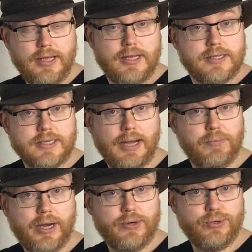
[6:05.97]

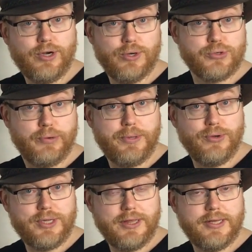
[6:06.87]
someone who
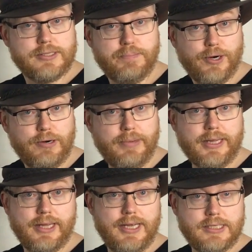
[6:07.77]
contributed the sperm at
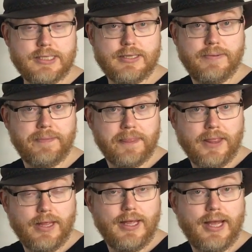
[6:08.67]
least,
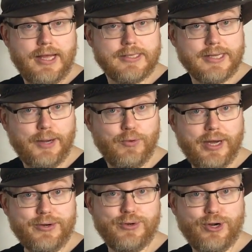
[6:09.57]
and
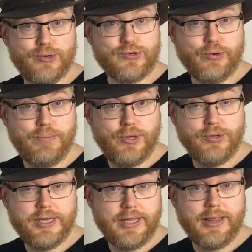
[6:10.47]
someone who
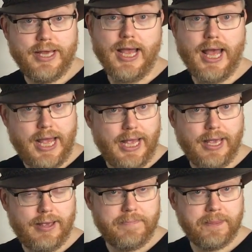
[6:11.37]
contributed the egg.